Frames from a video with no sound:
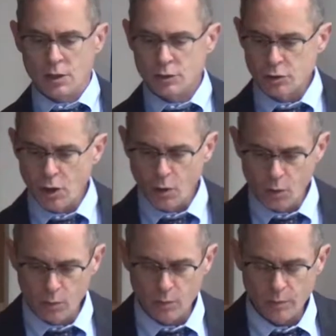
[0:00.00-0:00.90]

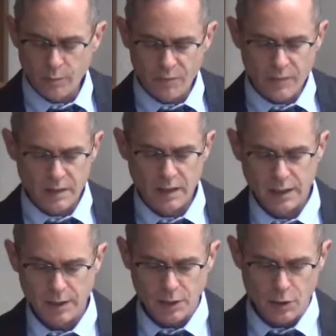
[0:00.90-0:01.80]
So,
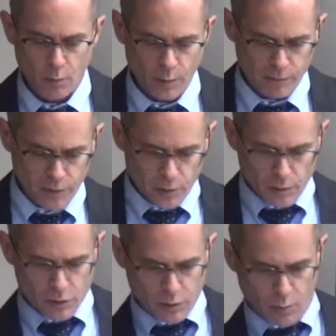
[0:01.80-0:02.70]
we've
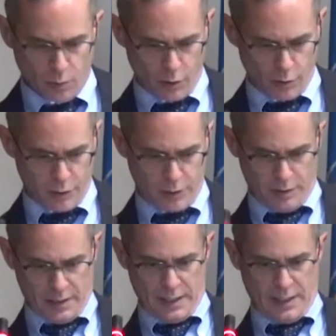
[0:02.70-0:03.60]
used the word
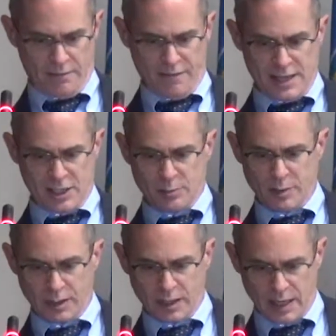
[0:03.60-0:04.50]

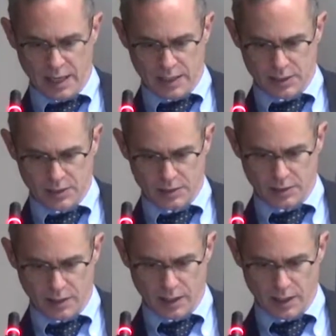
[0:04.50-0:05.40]
investment
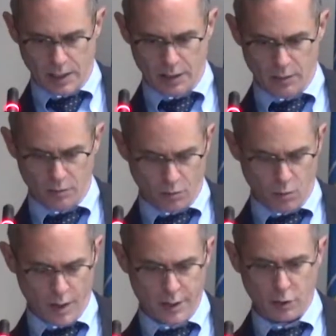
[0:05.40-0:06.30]
case
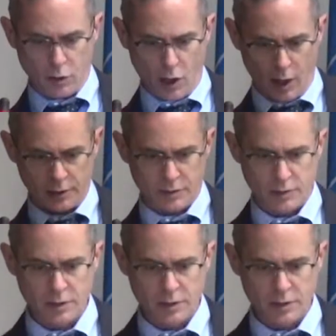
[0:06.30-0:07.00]
quite a lot